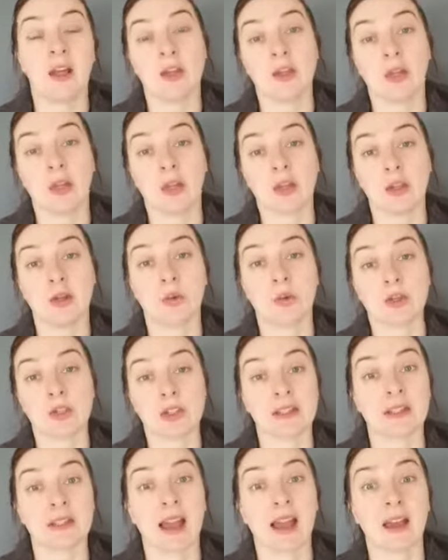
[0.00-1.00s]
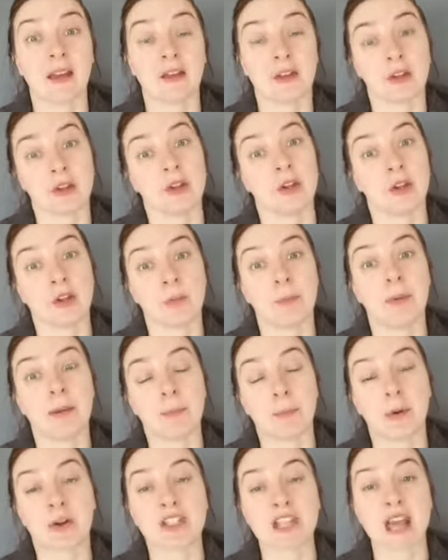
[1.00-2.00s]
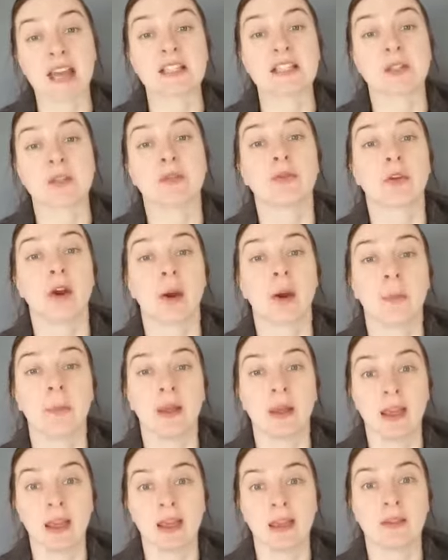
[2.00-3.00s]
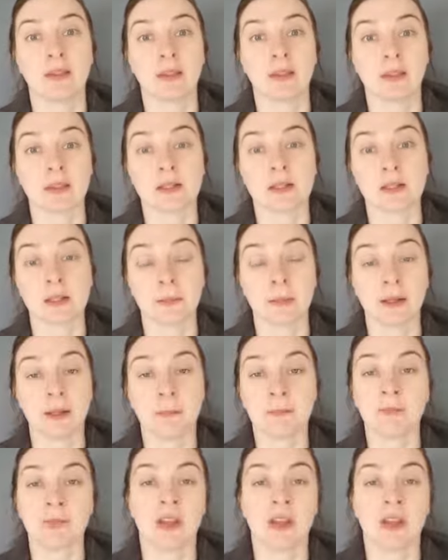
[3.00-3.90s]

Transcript: that you wouldn't get, you'd be protected from in the summer.